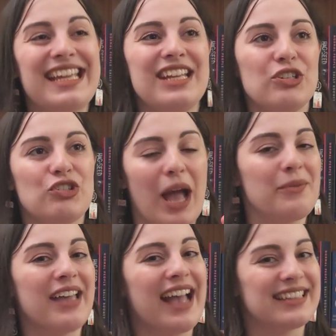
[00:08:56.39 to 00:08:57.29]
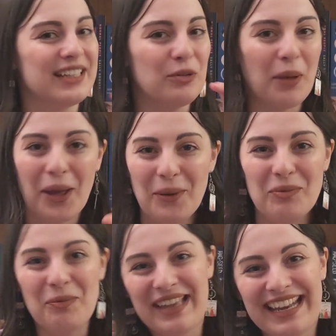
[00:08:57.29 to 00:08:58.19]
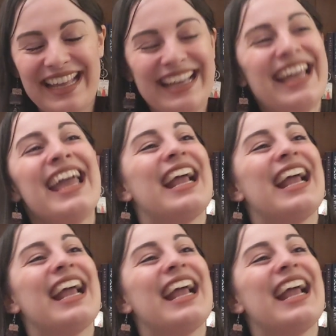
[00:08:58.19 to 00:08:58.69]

each chapter has a little poem at the beginning.